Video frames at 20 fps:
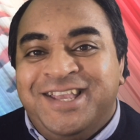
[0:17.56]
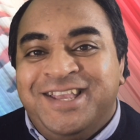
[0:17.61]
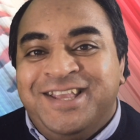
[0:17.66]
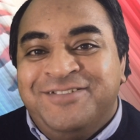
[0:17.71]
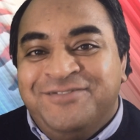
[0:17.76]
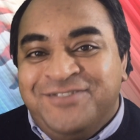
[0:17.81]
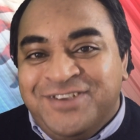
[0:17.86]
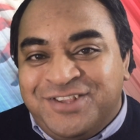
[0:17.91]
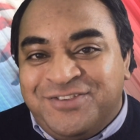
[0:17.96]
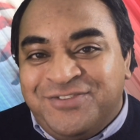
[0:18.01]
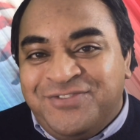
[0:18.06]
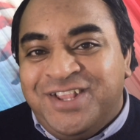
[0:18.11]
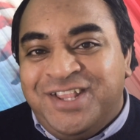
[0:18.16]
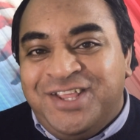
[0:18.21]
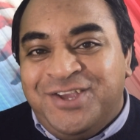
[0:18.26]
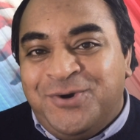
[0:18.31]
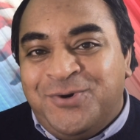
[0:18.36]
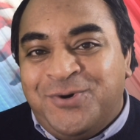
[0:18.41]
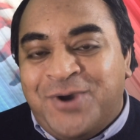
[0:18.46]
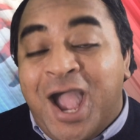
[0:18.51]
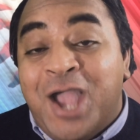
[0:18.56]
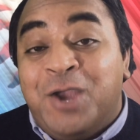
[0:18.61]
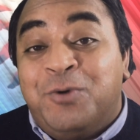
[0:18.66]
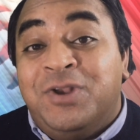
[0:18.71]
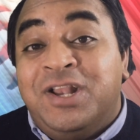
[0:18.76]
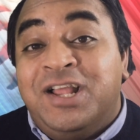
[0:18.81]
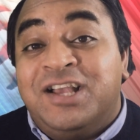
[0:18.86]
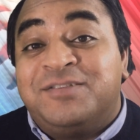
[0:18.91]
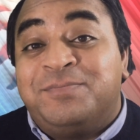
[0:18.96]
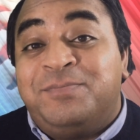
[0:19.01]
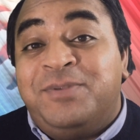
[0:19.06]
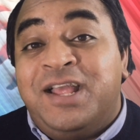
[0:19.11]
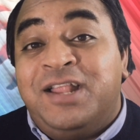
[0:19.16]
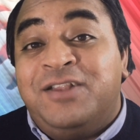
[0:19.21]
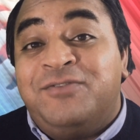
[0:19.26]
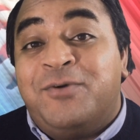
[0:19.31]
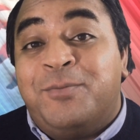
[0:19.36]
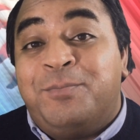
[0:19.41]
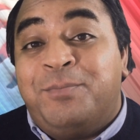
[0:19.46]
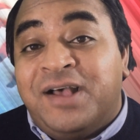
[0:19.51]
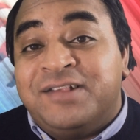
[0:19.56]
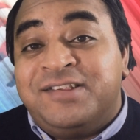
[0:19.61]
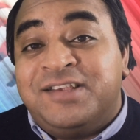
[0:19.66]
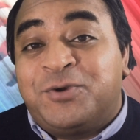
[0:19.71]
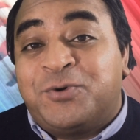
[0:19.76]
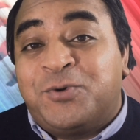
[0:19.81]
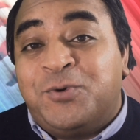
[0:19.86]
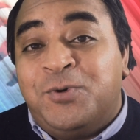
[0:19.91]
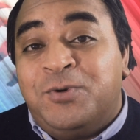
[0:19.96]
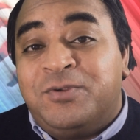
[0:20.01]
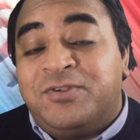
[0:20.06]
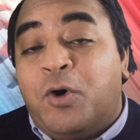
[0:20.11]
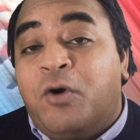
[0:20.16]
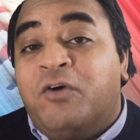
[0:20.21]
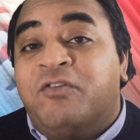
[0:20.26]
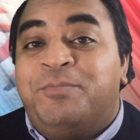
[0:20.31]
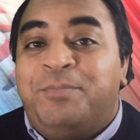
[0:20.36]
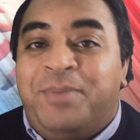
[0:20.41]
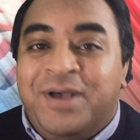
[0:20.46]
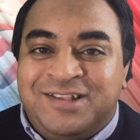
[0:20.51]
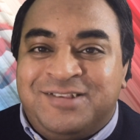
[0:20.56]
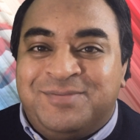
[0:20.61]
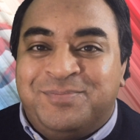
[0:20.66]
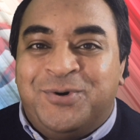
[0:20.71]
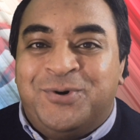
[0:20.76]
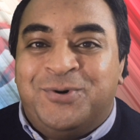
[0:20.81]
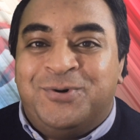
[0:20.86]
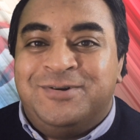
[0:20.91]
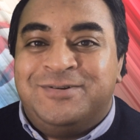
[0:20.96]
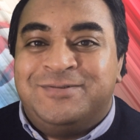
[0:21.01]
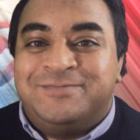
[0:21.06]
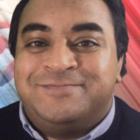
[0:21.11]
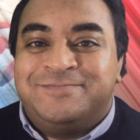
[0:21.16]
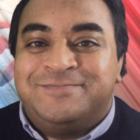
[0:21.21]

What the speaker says: In this video, I will explain the basic rules of baseball.